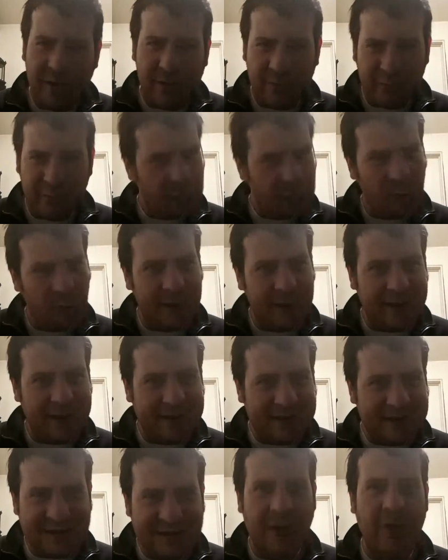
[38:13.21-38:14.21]
Rolling
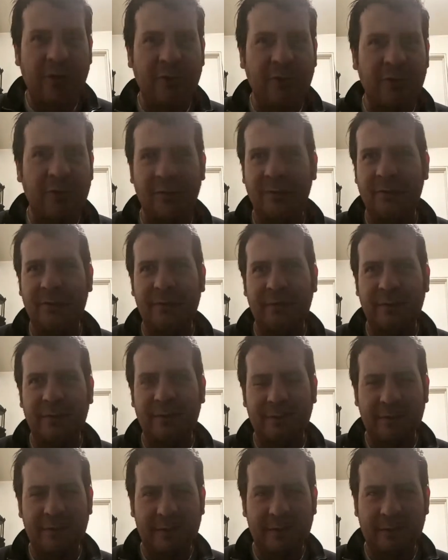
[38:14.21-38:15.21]
Stone,
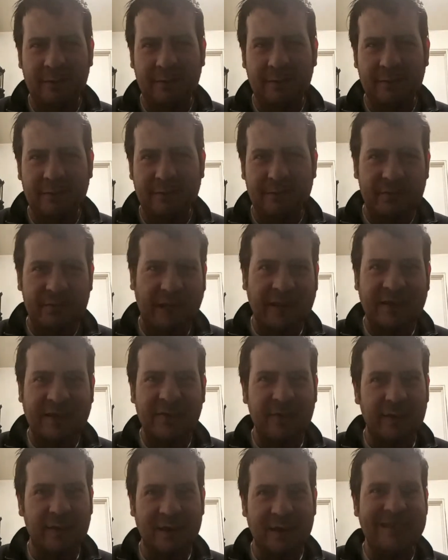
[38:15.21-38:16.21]
thanks
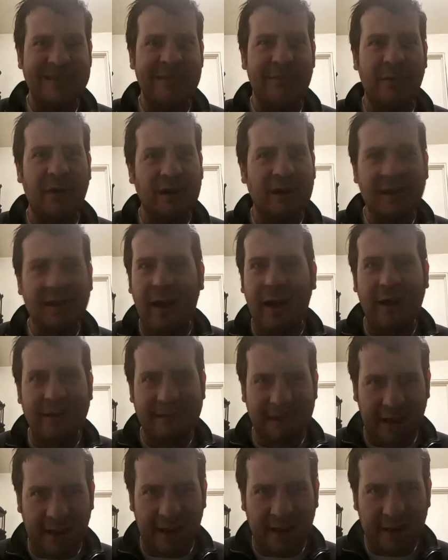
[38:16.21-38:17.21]
to Alyssa
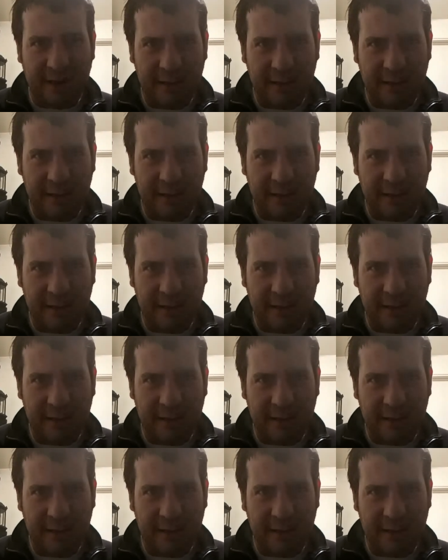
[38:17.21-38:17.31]
Mercante.